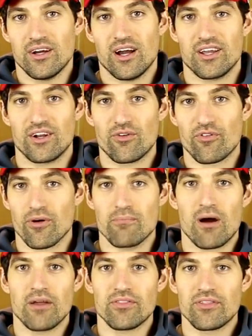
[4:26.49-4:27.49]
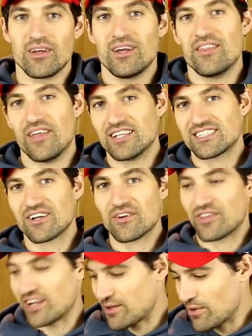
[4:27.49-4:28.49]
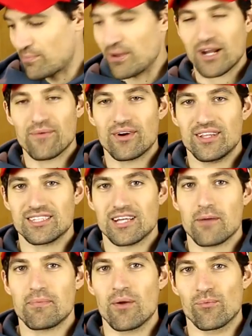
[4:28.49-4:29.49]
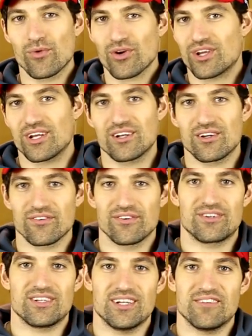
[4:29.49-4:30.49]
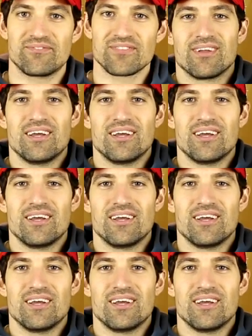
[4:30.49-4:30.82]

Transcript: uh, you know, for a month, then start thinking about picking one of these up and working into your routine.